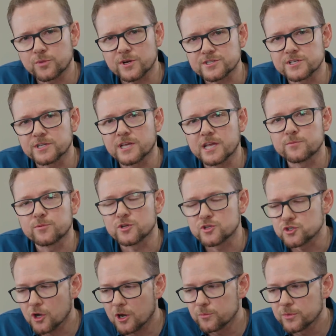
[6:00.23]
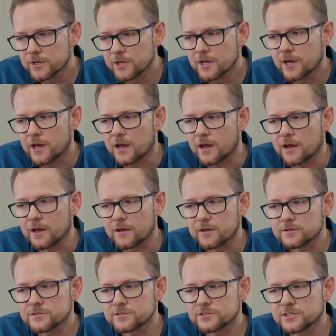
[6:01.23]
to keep her job,
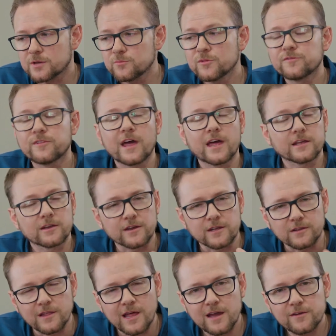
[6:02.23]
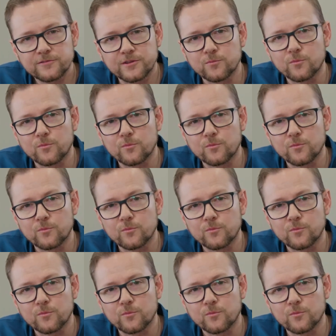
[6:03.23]
some of that kind of laughter